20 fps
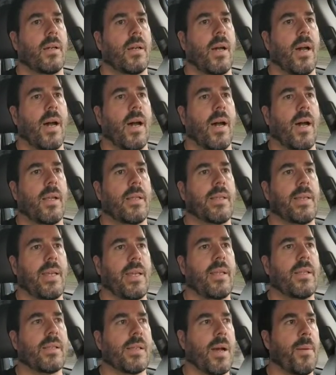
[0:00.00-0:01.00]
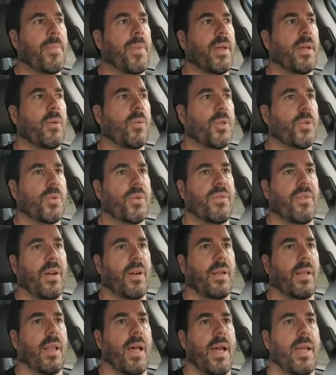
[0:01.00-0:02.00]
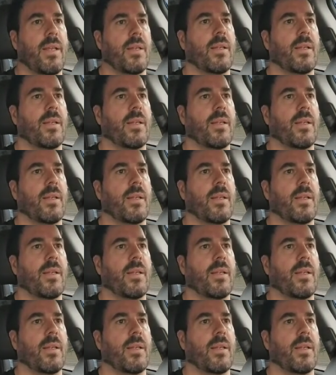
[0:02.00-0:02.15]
to eat something, which was very light.